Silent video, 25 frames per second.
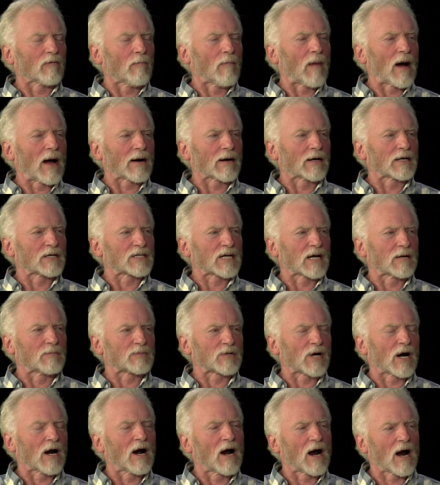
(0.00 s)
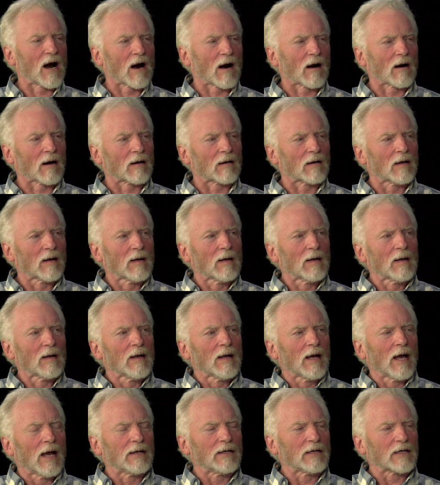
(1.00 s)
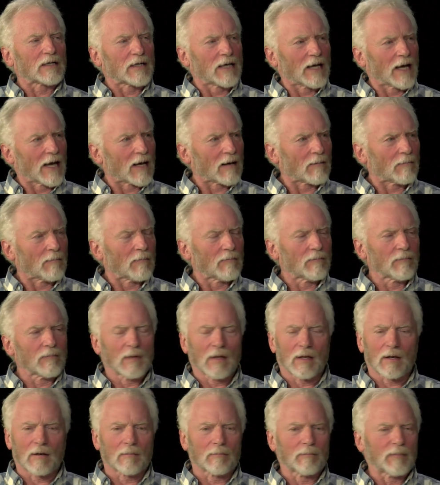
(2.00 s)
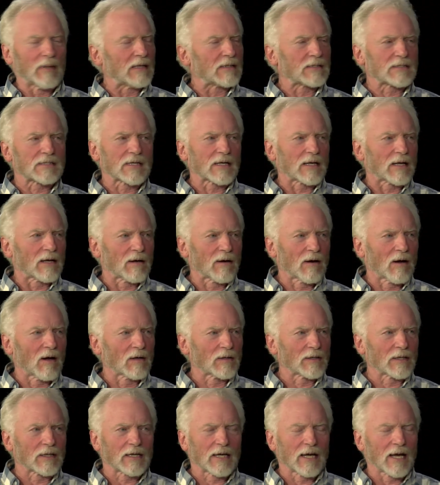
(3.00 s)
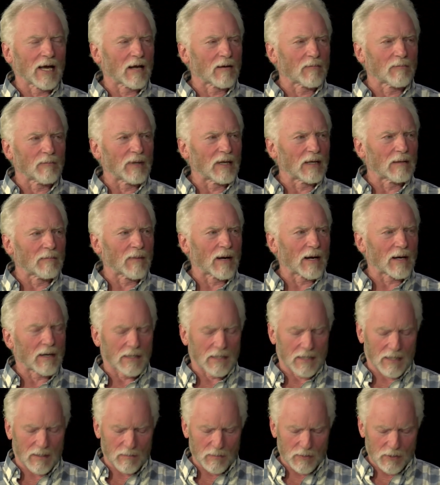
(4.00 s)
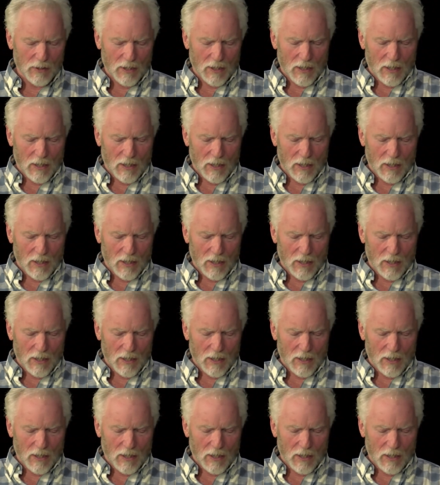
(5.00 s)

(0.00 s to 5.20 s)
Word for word: Modern times are hard, mm-hmm. and you can't you know, beat City Hall, you can't beat modern times.